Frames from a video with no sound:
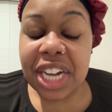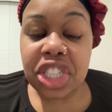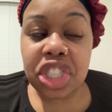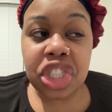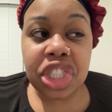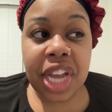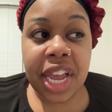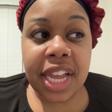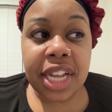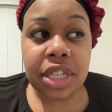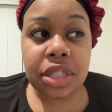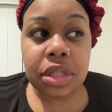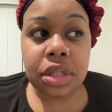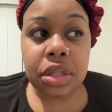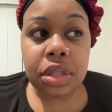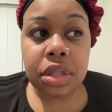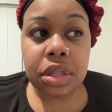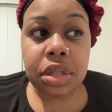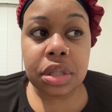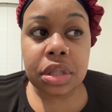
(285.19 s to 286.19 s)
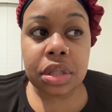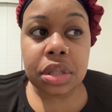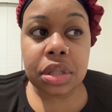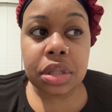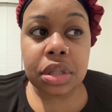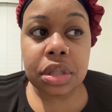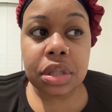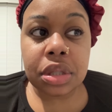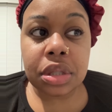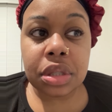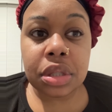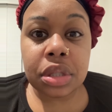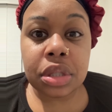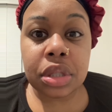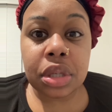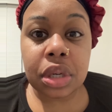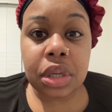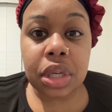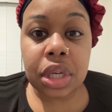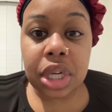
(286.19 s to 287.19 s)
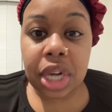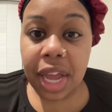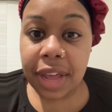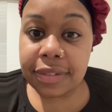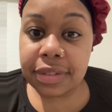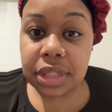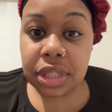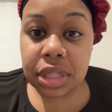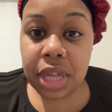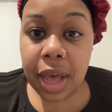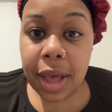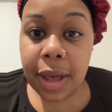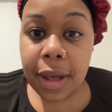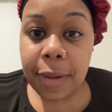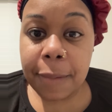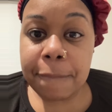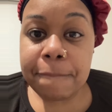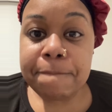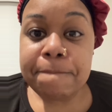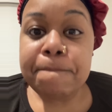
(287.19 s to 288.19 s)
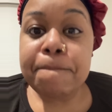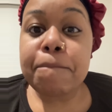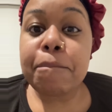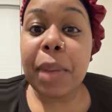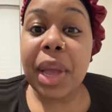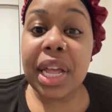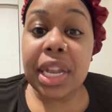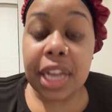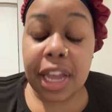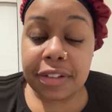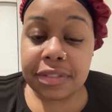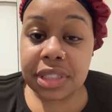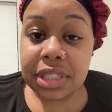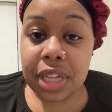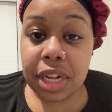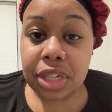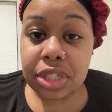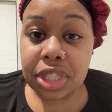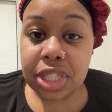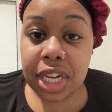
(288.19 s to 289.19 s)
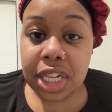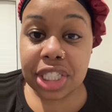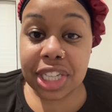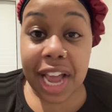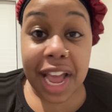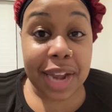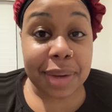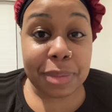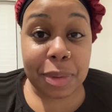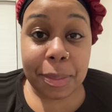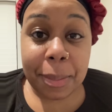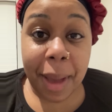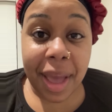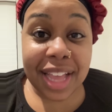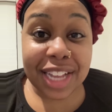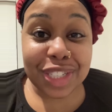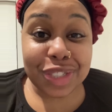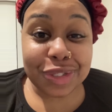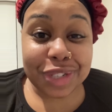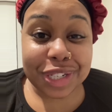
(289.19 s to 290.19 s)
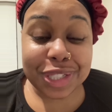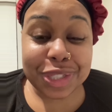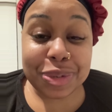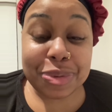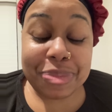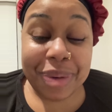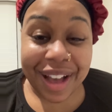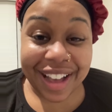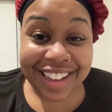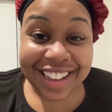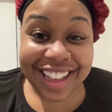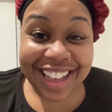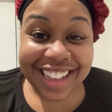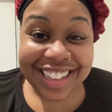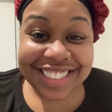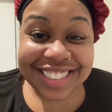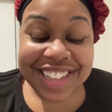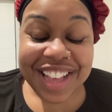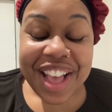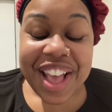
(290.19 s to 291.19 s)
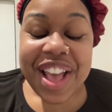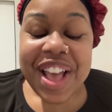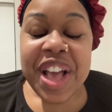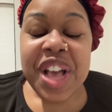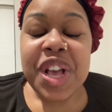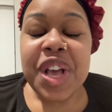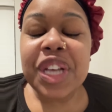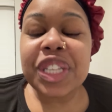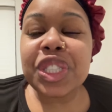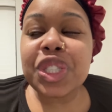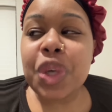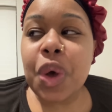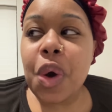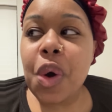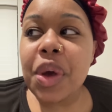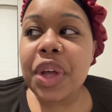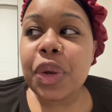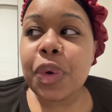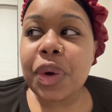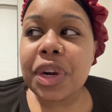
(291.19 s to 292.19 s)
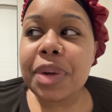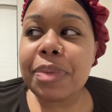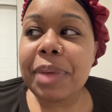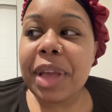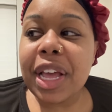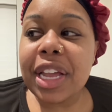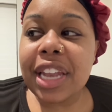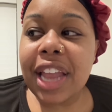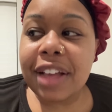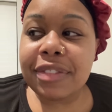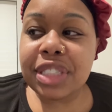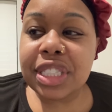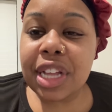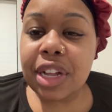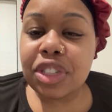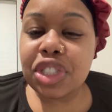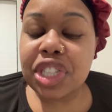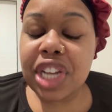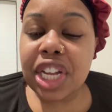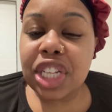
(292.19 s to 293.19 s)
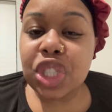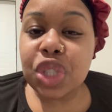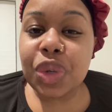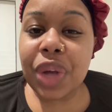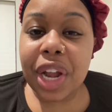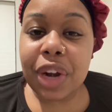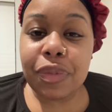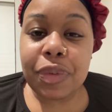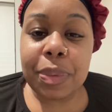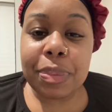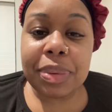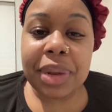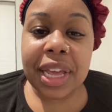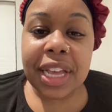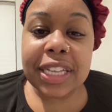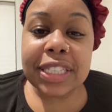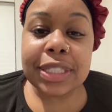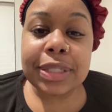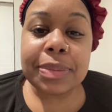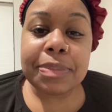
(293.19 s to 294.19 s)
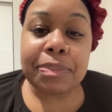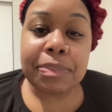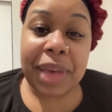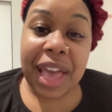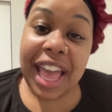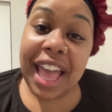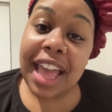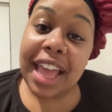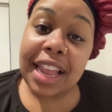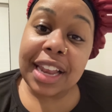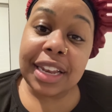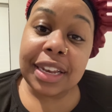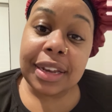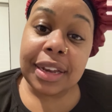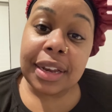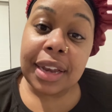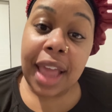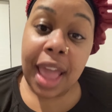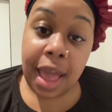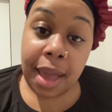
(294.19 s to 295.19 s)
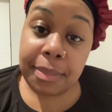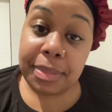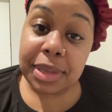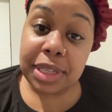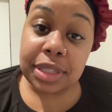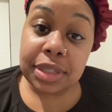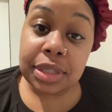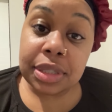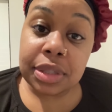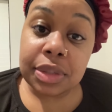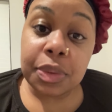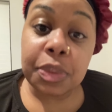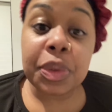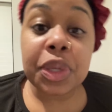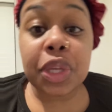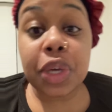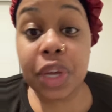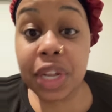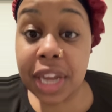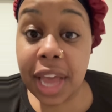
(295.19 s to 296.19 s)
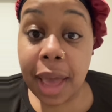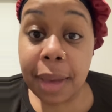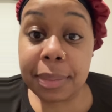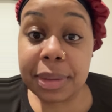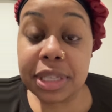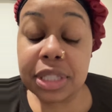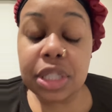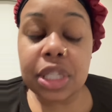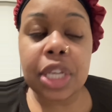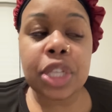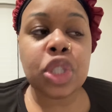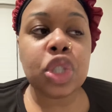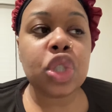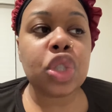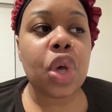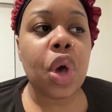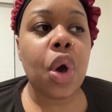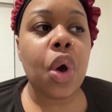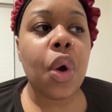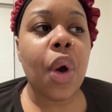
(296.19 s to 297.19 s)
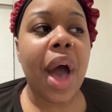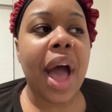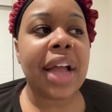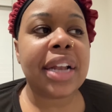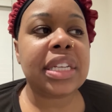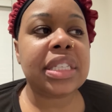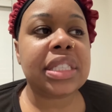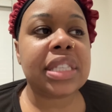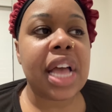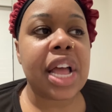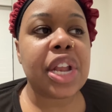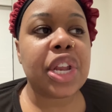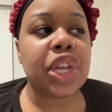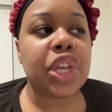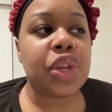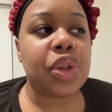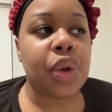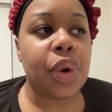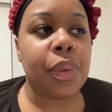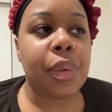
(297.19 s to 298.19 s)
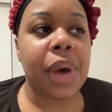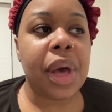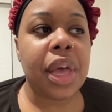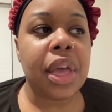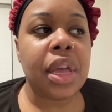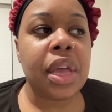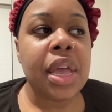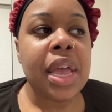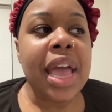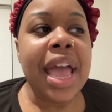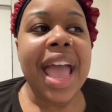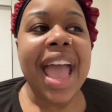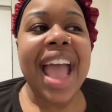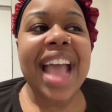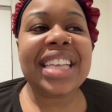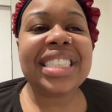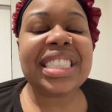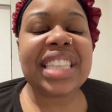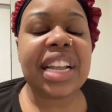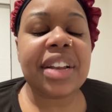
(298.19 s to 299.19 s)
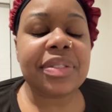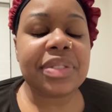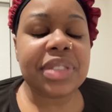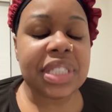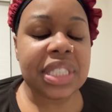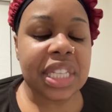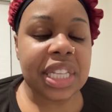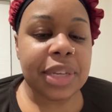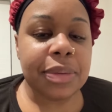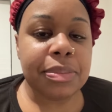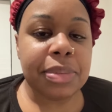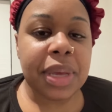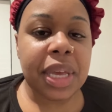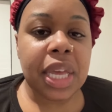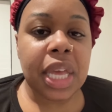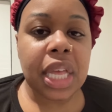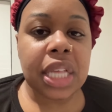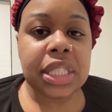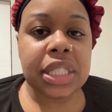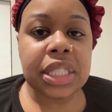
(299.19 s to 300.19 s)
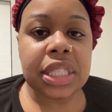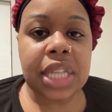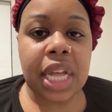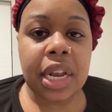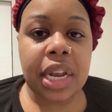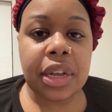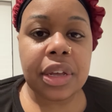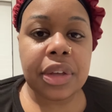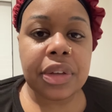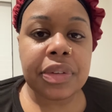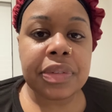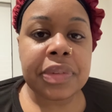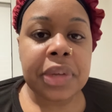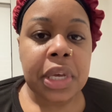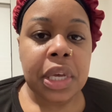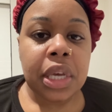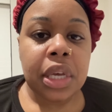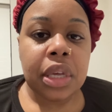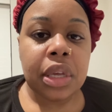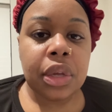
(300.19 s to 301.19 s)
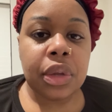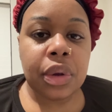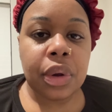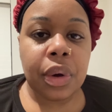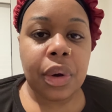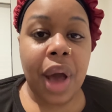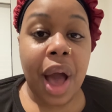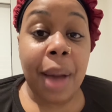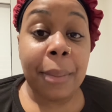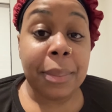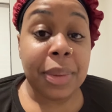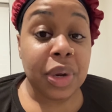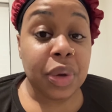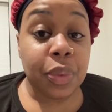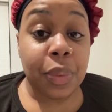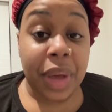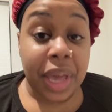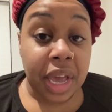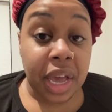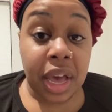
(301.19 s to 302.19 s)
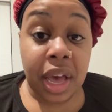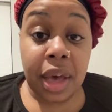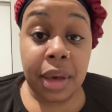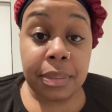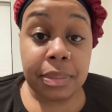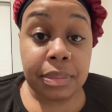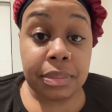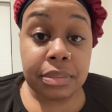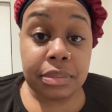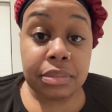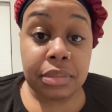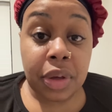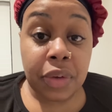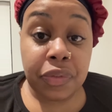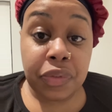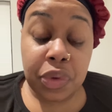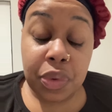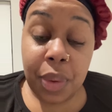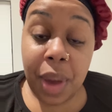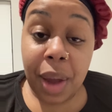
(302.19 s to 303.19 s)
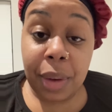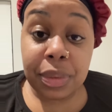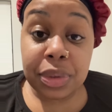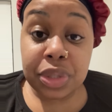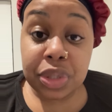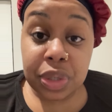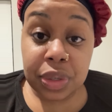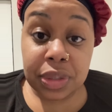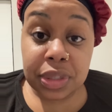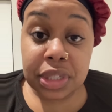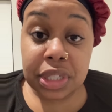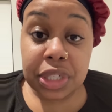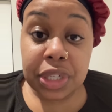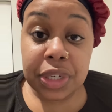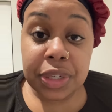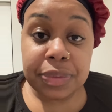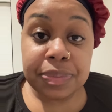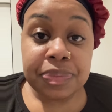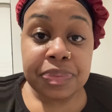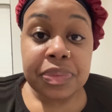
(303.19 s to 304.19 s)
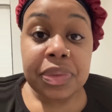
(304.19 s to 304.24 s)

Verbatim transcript: change, you know, your lifestyle, make a lifestyle change. I had him on my Entrance You podcast. So in order to make a lifestyle change, you got to replace bad habits with good habits. And so I decided, you know what? Instead of sleeping, instead of, you know, I'm going to wake up a few hours earlier